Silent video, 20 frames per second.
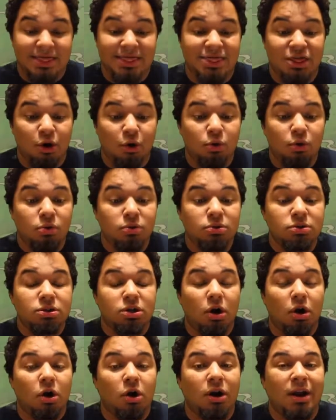those
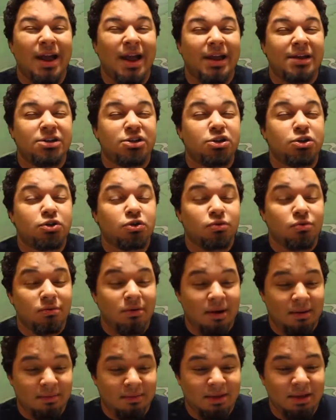are
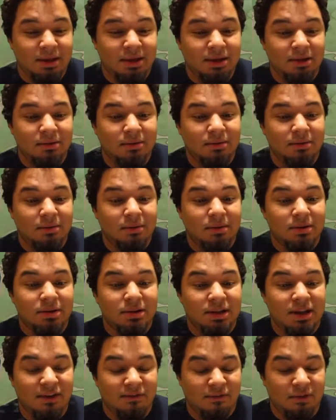extremely
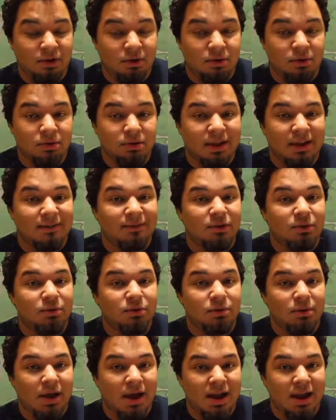difficult if you
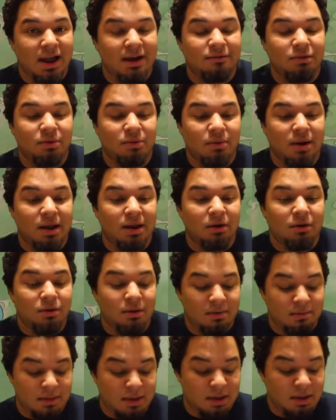do not have the right
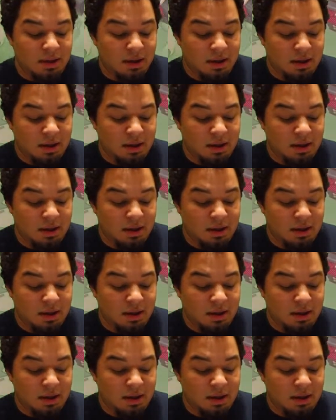equipment.